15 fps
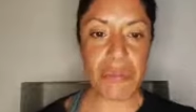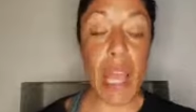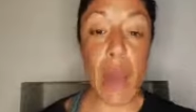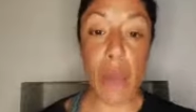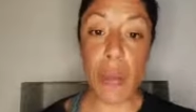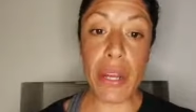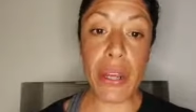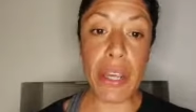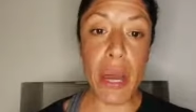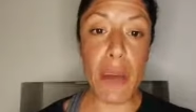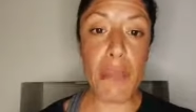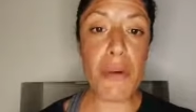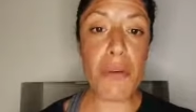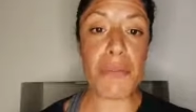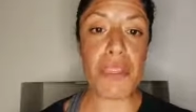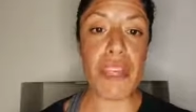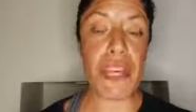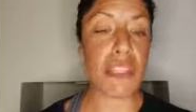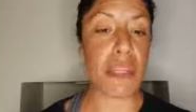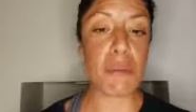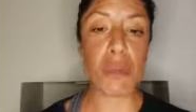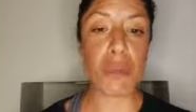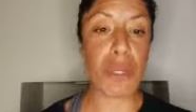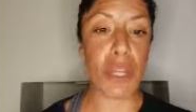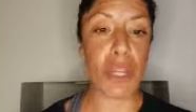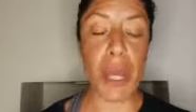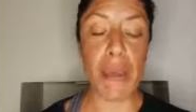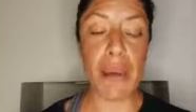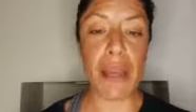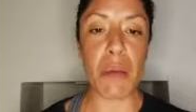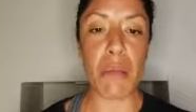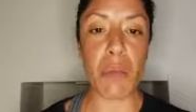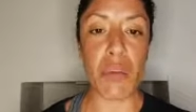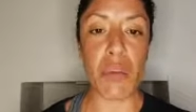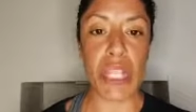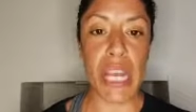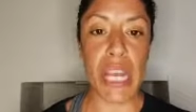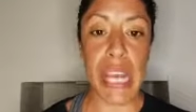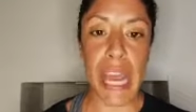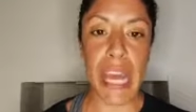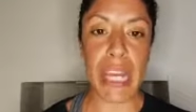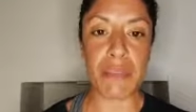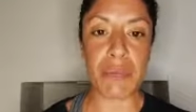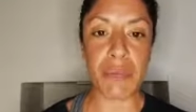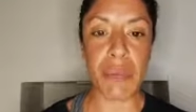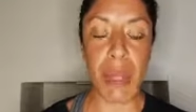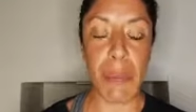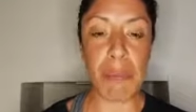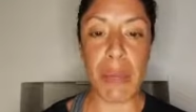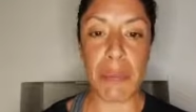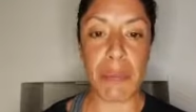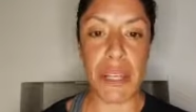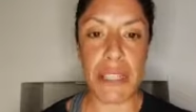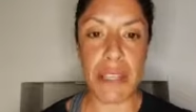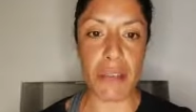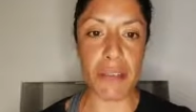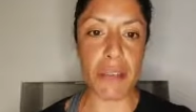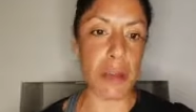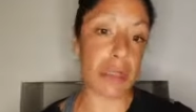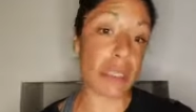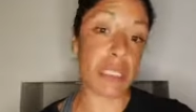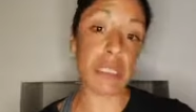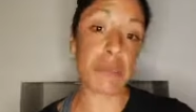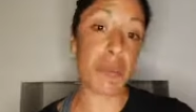And when I come off this, I'm not going to go back and watch it again and beat myself up because it's